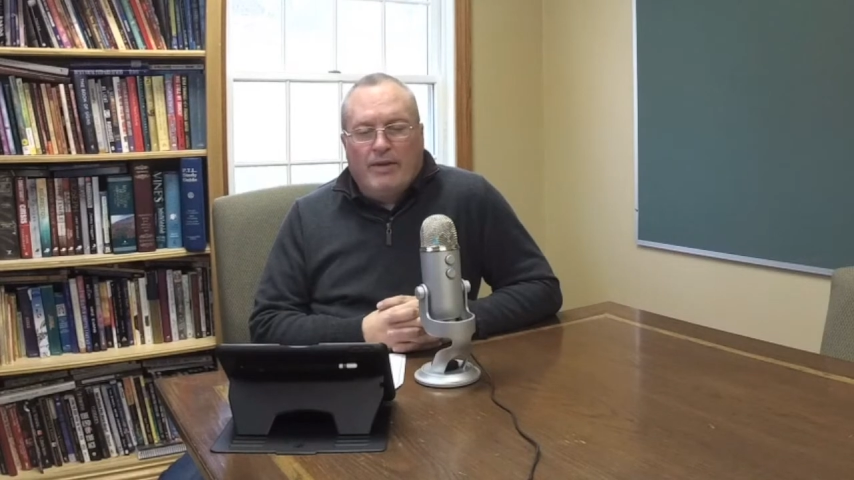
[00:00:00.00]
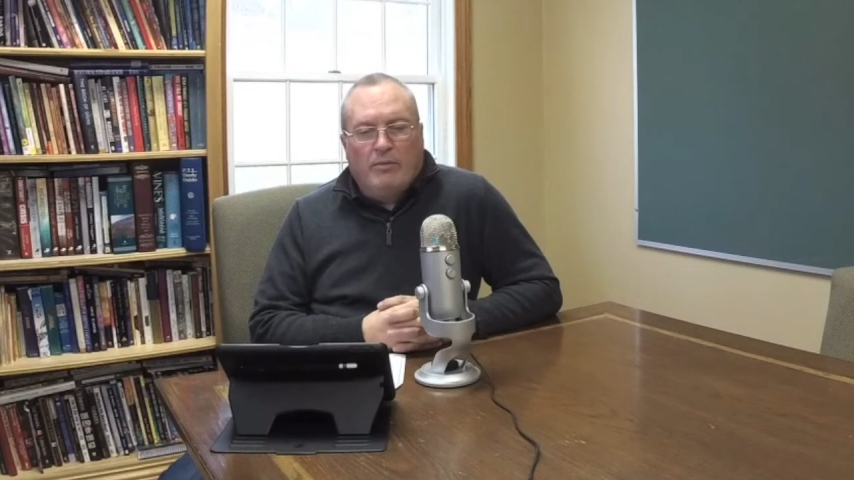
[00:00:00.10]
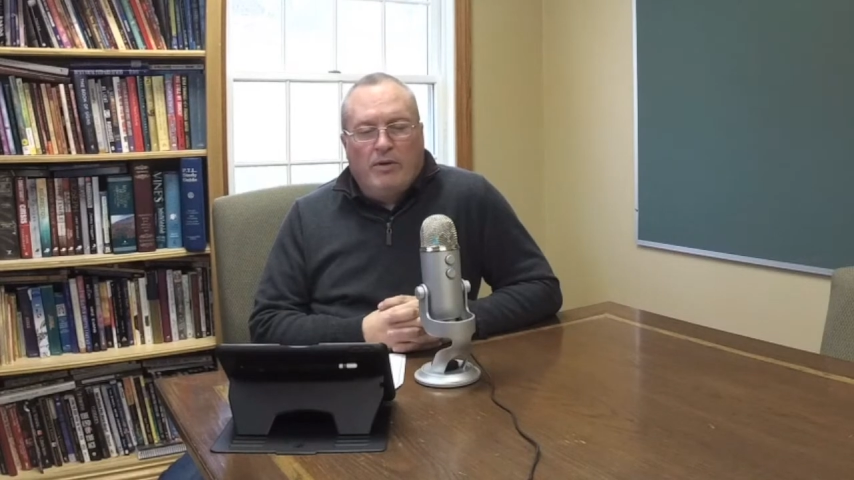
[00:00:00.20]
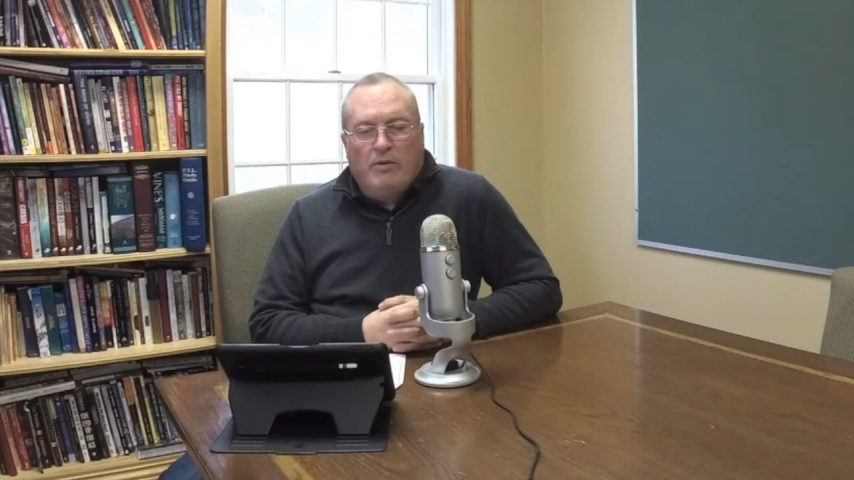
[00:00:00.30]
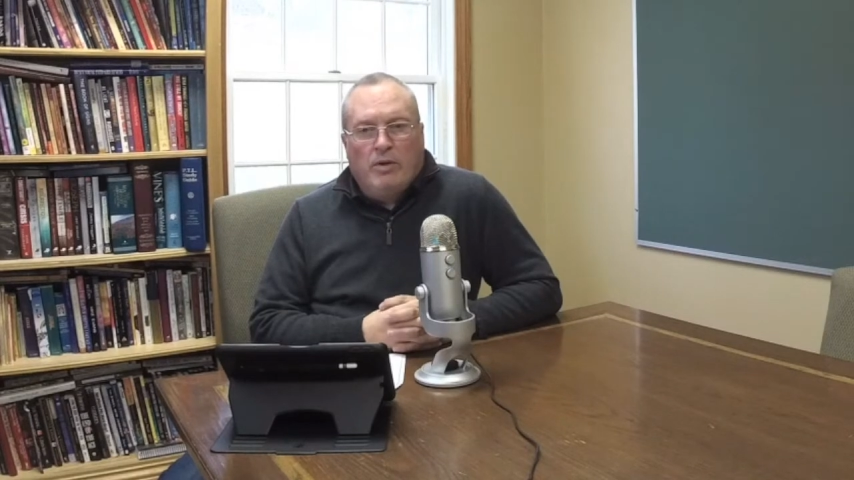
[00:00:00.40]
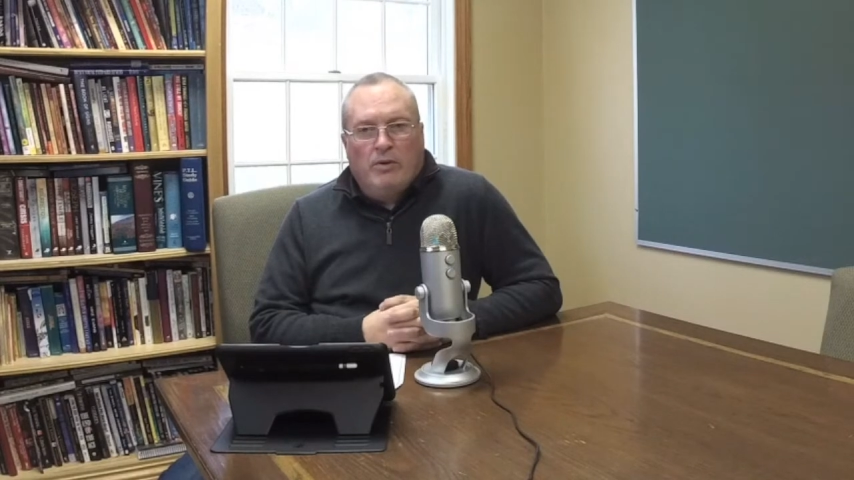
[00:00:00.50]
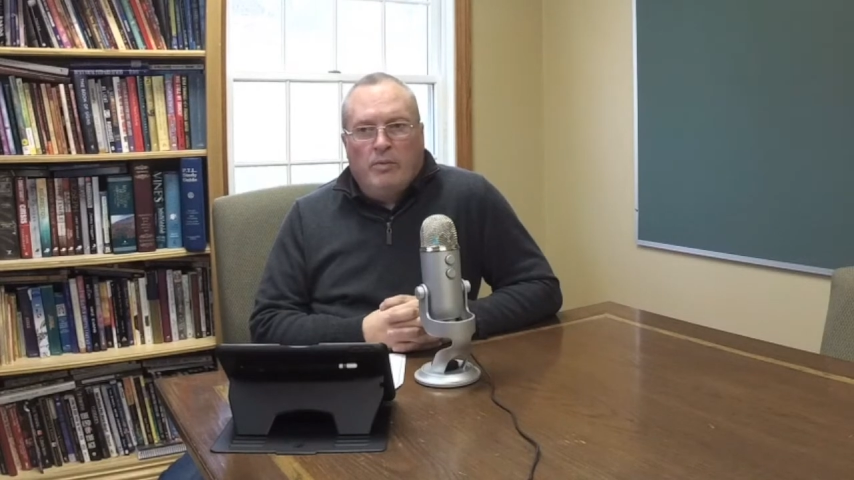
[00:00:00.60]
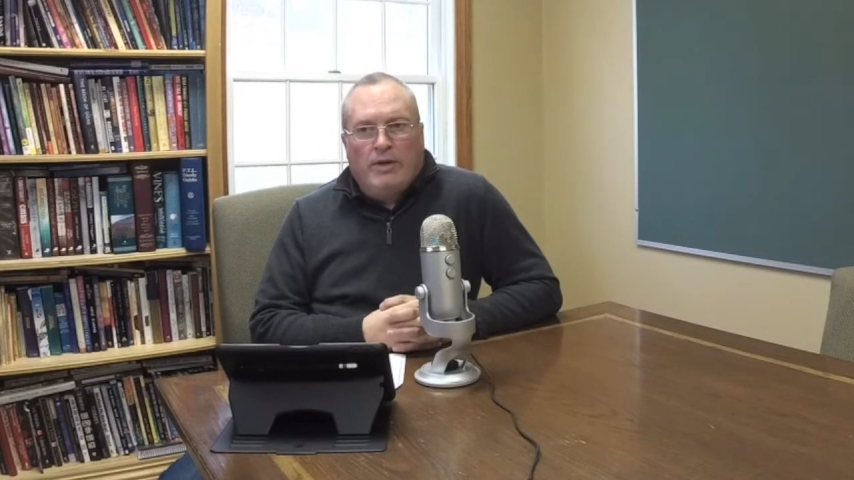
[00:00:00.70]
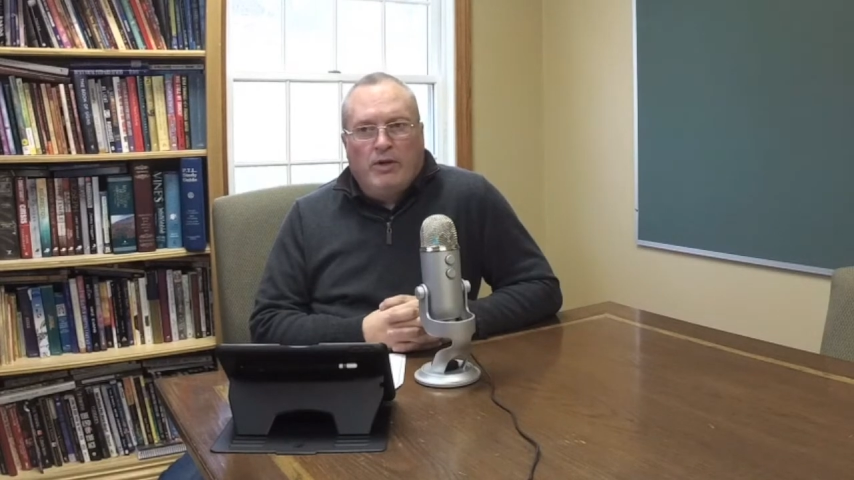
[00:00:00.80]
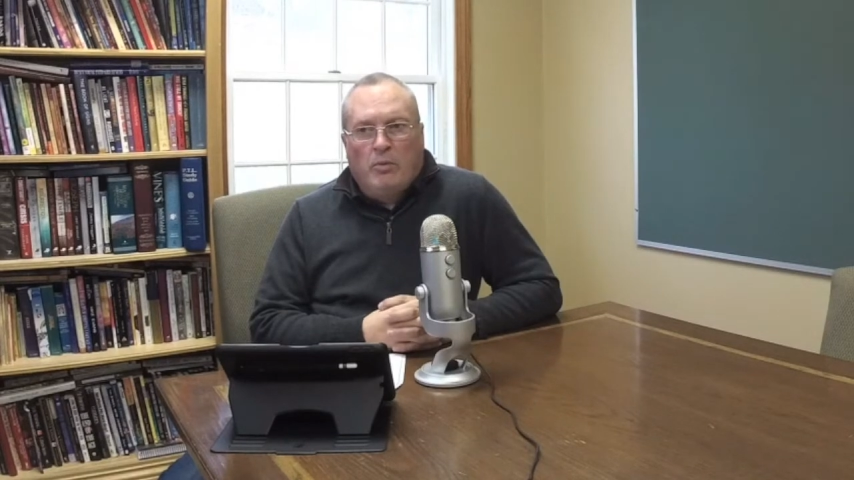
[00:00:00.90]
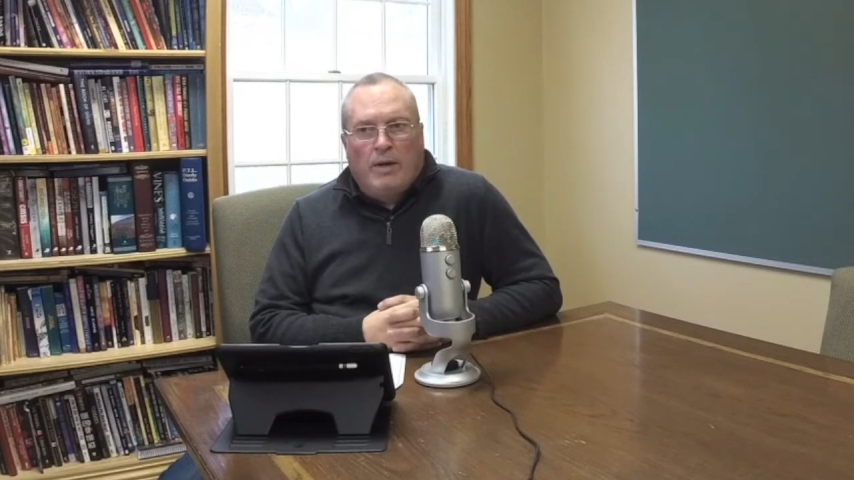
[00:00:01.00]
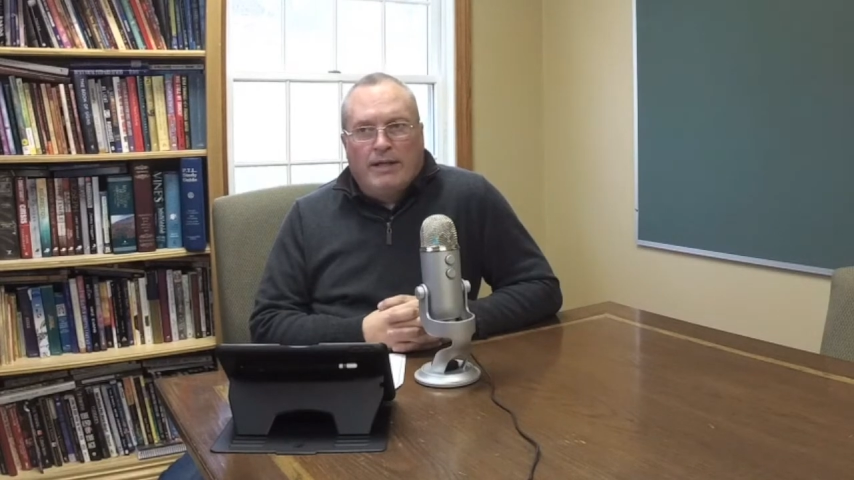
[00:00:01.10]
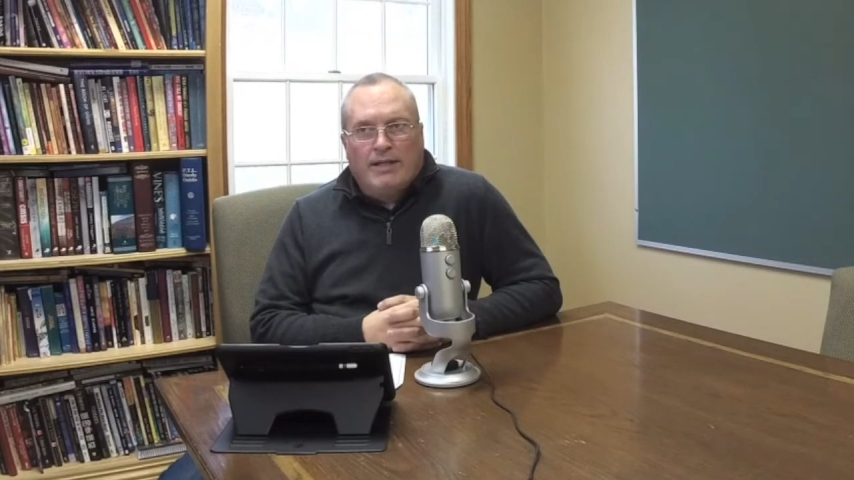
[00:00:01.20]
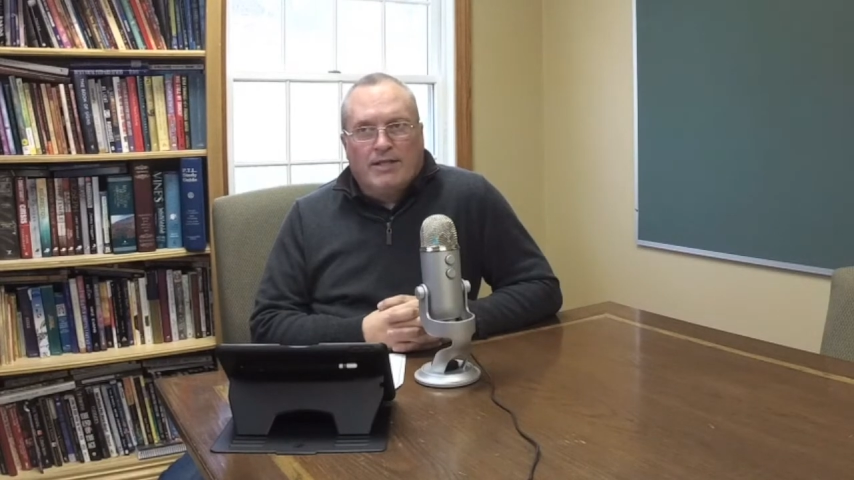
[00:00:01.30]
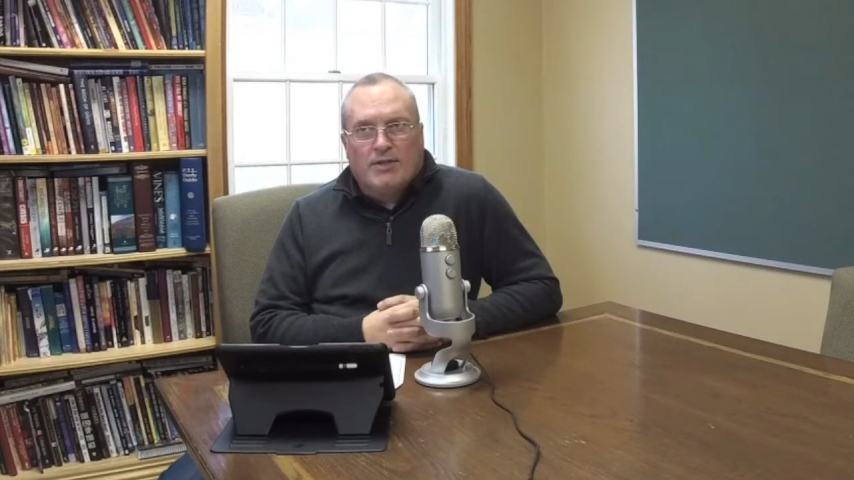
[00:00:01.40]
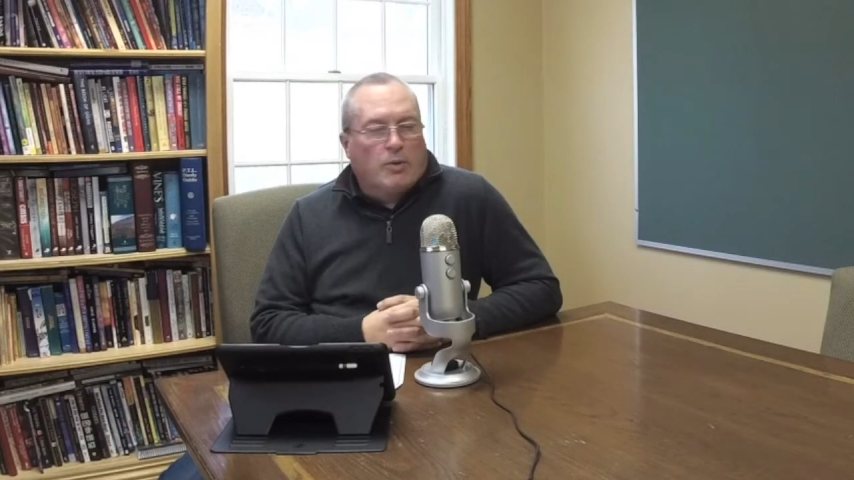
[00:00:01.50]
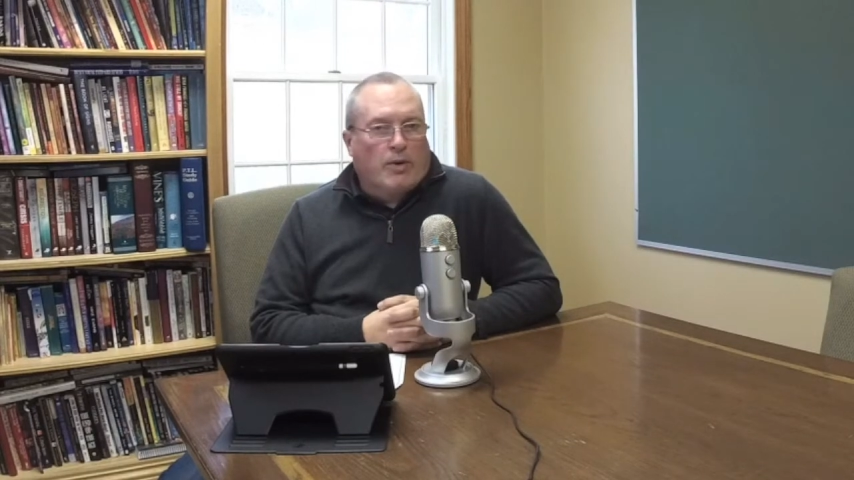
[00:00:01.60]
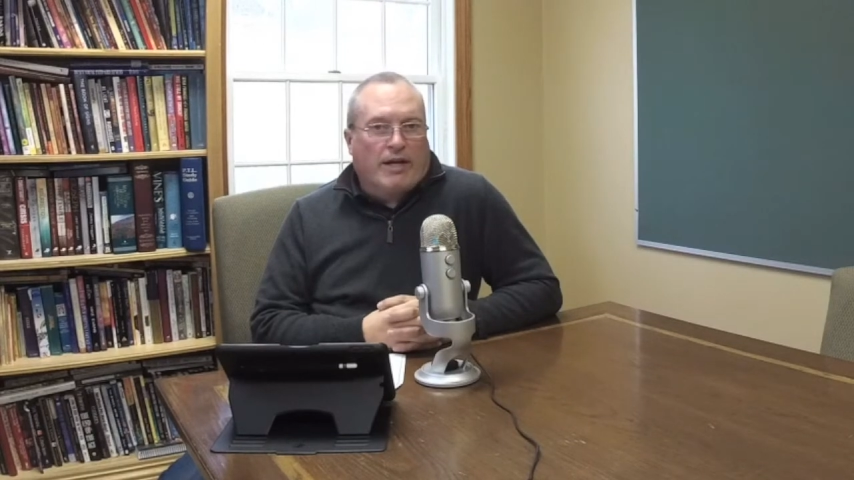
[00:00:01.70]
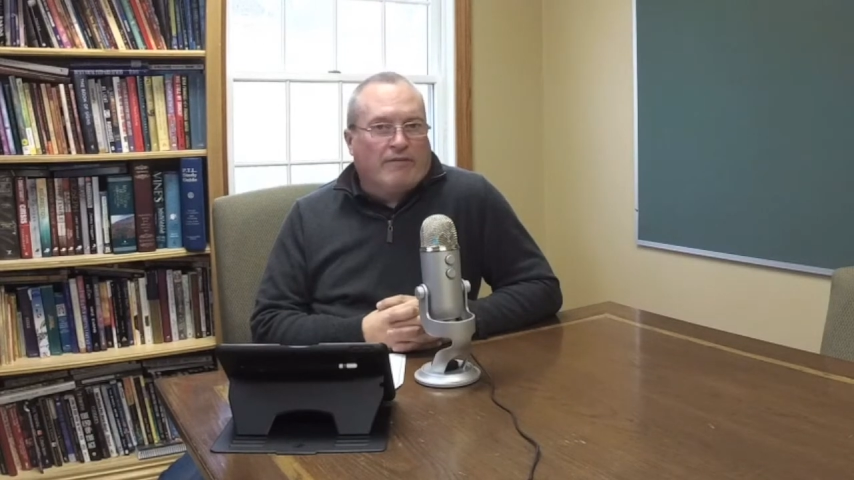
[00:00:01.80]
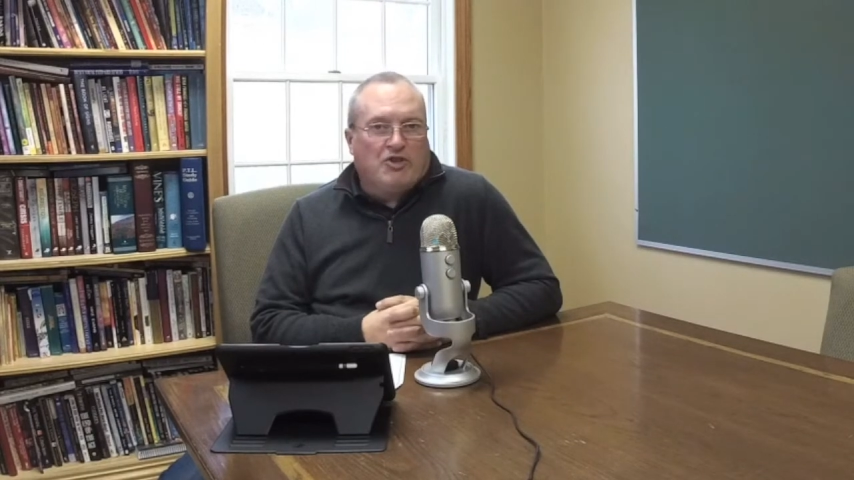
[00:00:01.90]
we, we, we don't want the
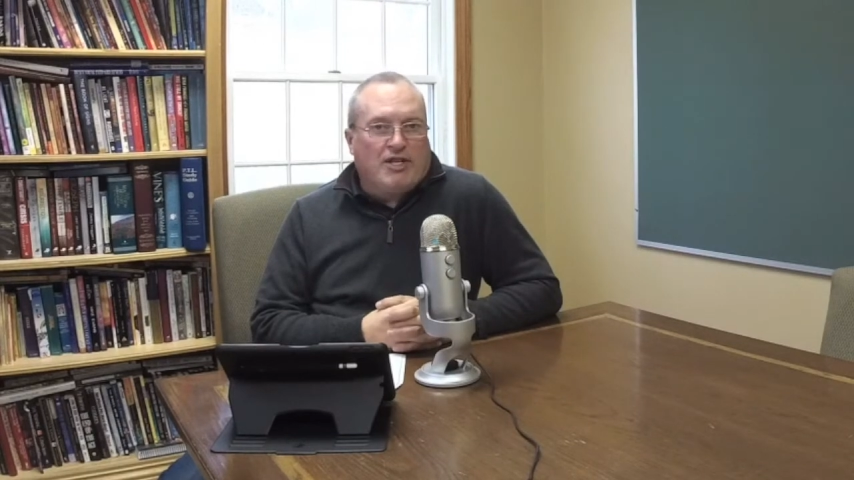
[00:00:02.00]
story of